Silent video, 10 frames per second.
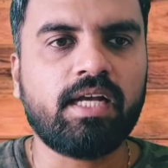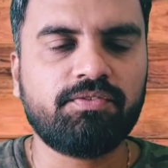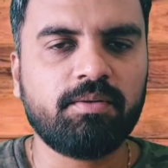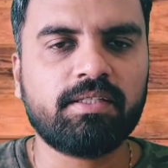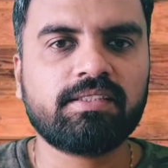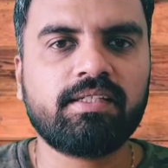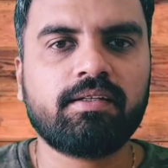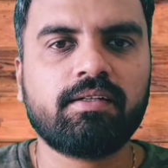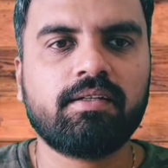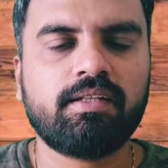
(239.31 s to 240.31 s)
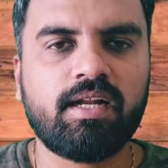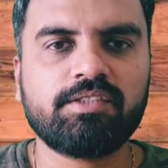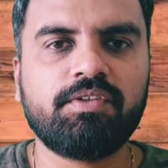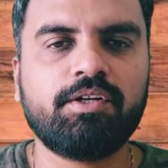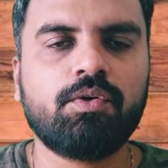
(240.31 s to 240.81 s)
As we mentioned in the
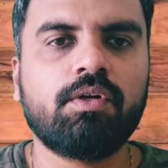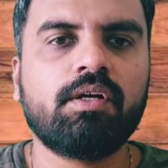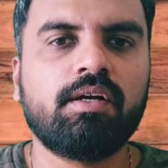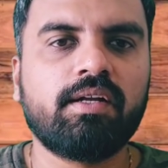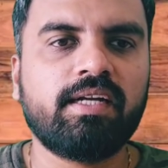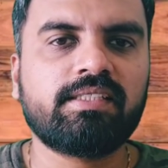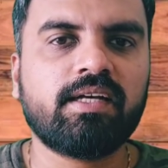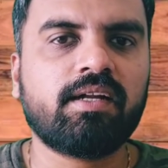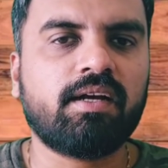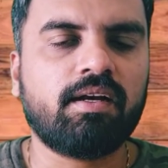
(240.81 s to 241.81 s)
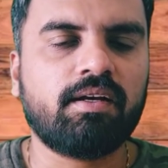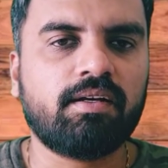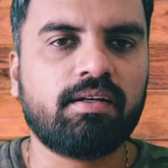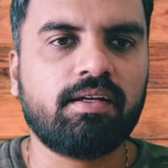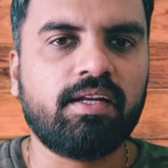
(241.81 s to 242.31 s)
last video, REITs are
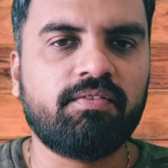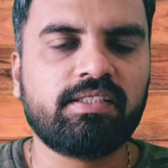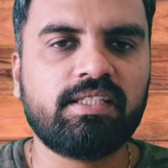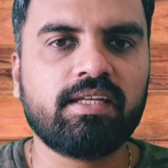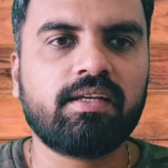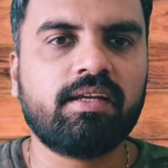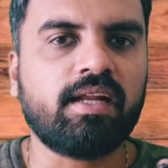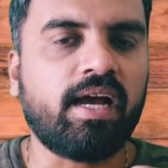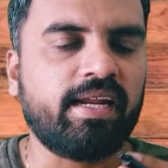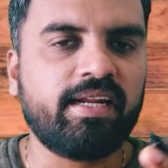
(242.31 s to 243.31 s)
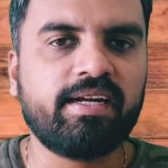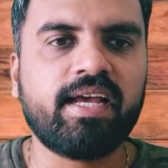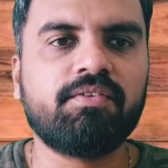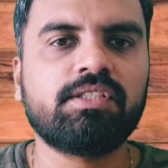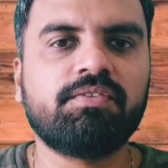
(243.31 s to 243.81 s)
investing highly
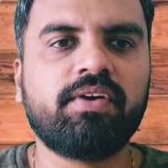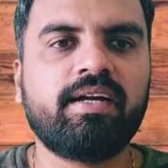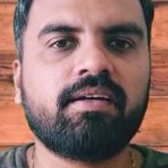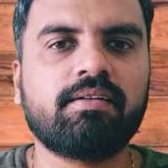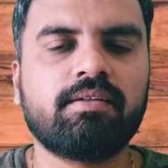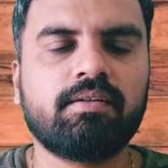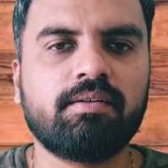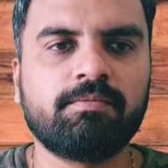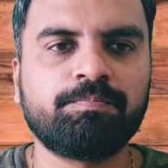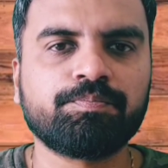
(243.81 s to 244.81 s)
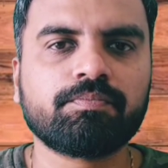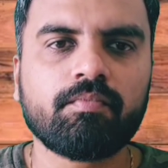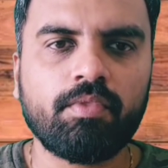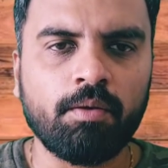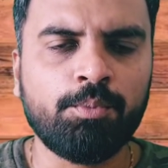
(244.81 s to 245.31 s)
diversified
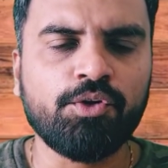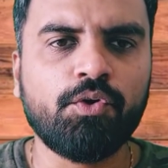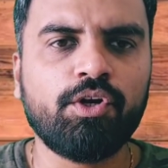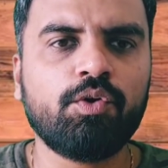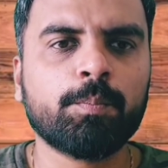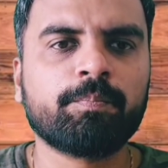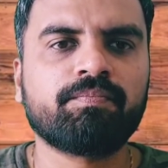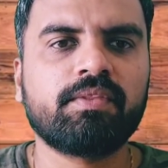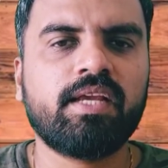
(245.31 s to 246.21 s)
portfolio.